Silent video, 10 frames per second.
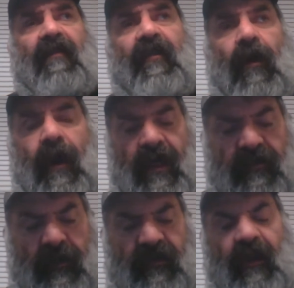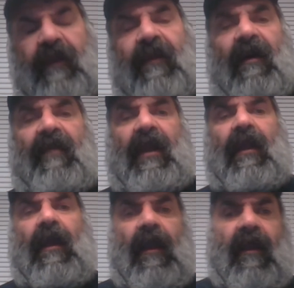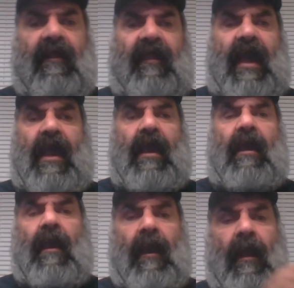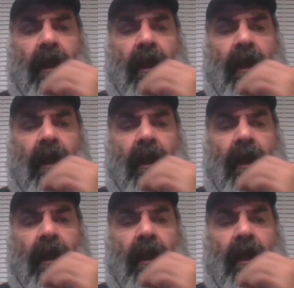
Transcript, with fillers: And so as a result of it, they